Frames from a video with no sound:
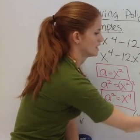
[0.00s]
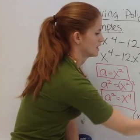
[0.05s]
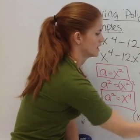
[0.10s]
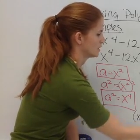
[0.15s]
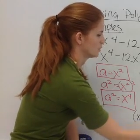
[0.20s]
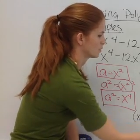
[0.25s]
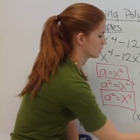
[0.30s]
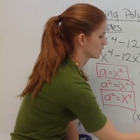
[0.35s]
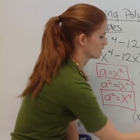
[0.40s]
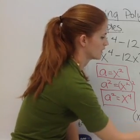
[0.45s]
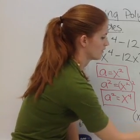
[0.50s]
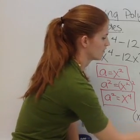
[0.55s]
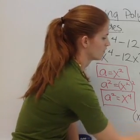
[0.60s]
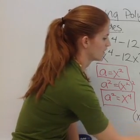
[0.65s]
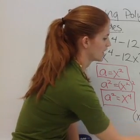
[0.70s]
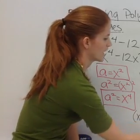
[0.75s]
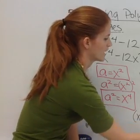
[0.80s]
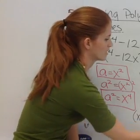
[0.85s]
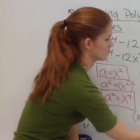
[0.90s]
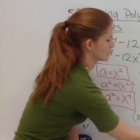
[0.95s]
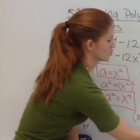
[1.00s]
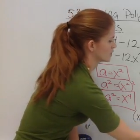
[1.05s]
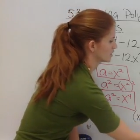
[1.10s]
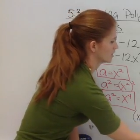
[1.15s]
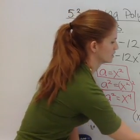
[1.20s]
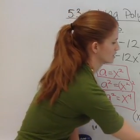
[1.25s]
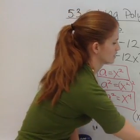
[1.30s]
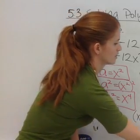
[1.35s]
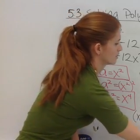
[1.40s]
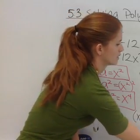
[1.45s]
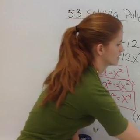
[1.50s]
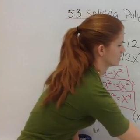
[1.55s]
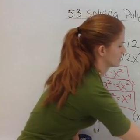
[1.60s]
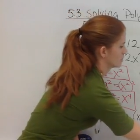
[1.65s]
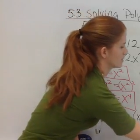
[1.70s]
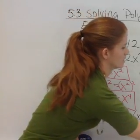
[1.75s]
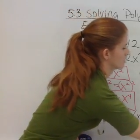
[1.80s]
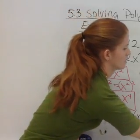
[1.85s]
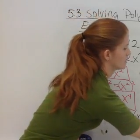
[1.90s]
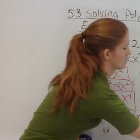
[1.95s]
Then we're going to factor
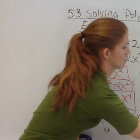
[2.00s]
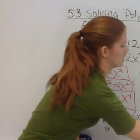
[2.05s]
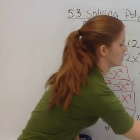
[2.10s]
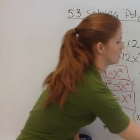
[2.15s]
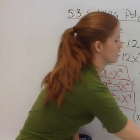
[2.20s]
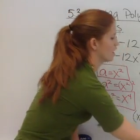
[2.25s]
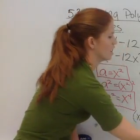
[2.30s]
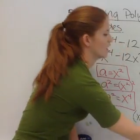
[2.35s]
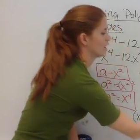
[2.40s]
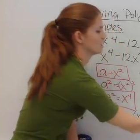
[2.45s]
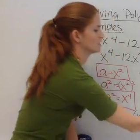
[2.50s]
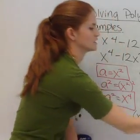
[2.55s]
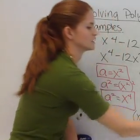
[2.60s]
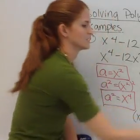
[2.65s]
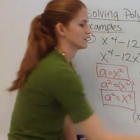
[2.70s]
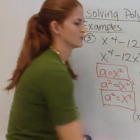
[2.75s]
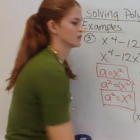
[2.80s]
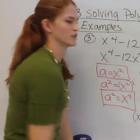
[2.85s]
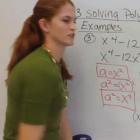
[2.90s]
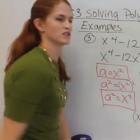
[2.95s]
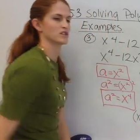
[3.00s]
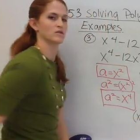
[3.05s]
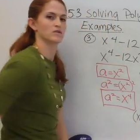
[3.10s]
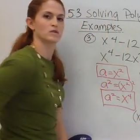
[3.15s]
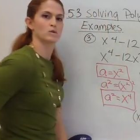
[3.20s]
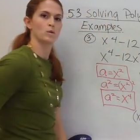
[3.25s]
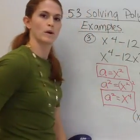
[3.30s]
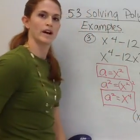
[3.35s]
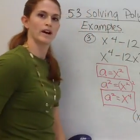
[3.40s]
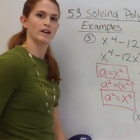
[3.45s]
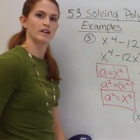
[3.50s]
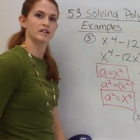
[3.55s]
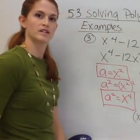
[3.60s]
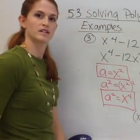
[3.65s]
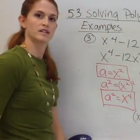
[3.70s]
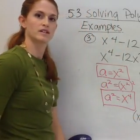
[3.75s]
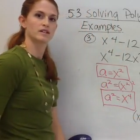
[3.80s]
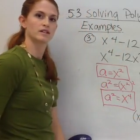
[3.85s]
our difference of squares.